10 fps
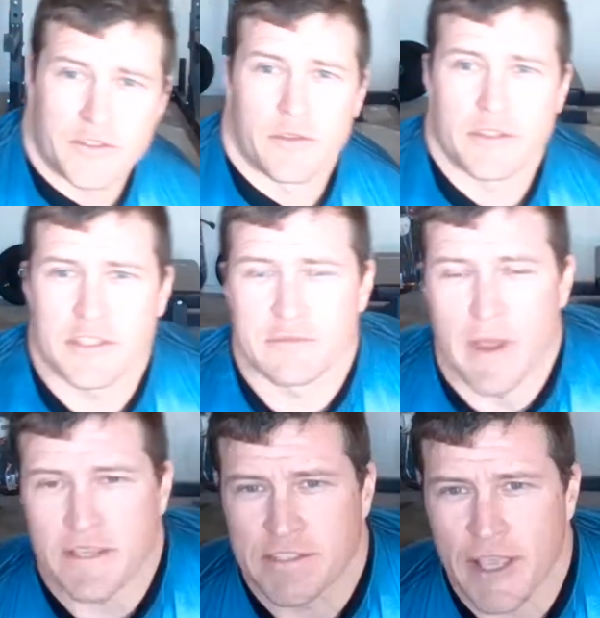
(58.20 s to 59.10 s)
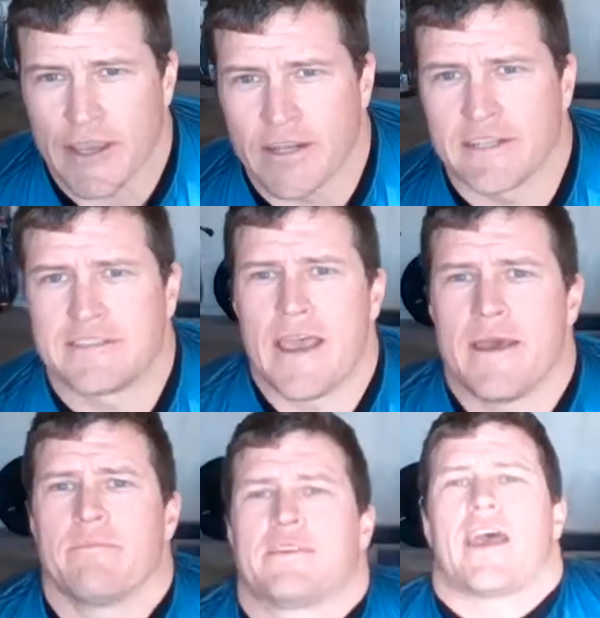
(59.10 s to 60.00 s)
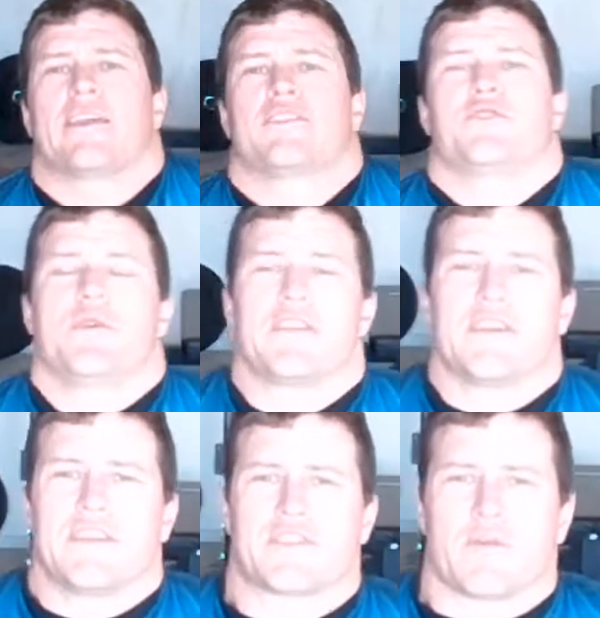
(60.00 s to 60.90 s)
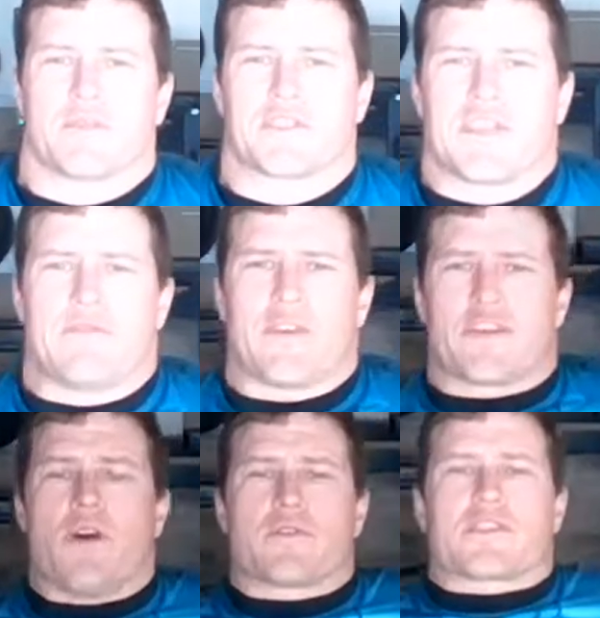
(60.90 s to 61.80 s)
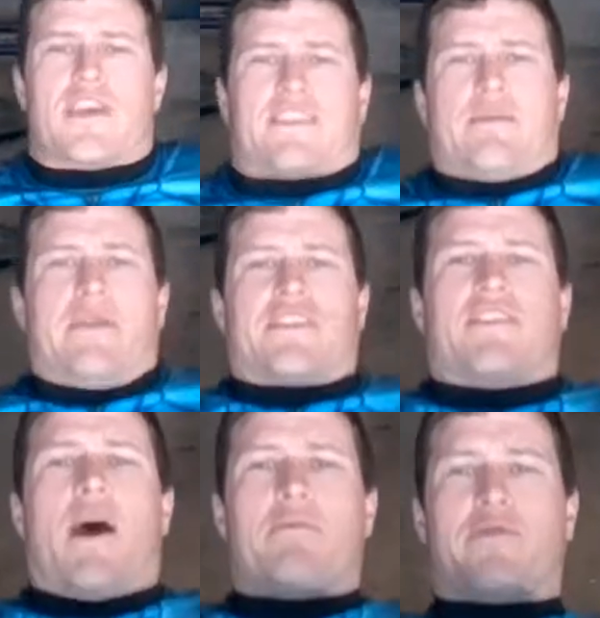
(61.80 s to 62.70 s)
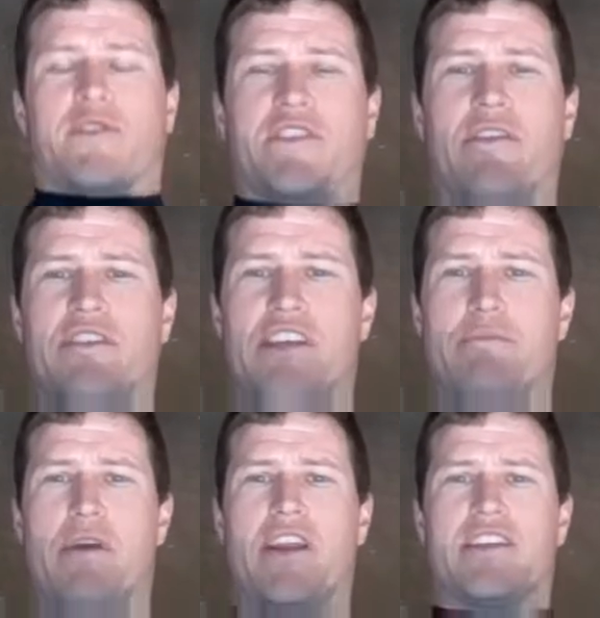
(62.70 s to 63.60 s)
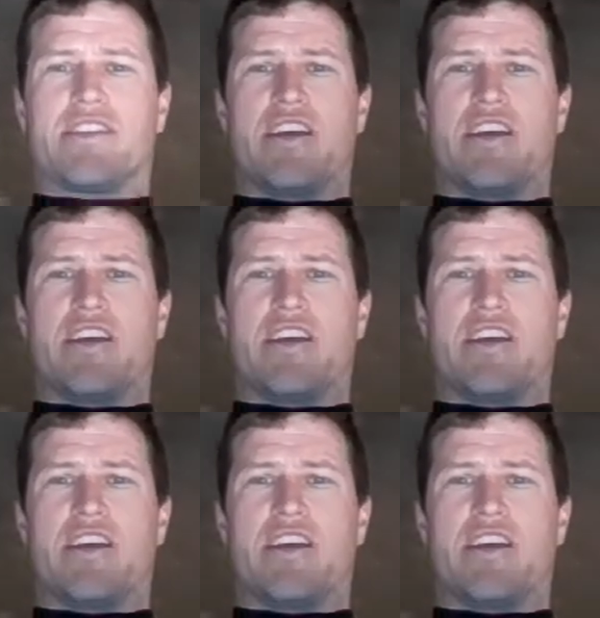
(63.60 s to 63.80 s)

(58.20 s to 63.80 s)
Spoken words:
So this is my second attempt at doing this, so we'll see if it goes. Last time it stopped for 17 minutes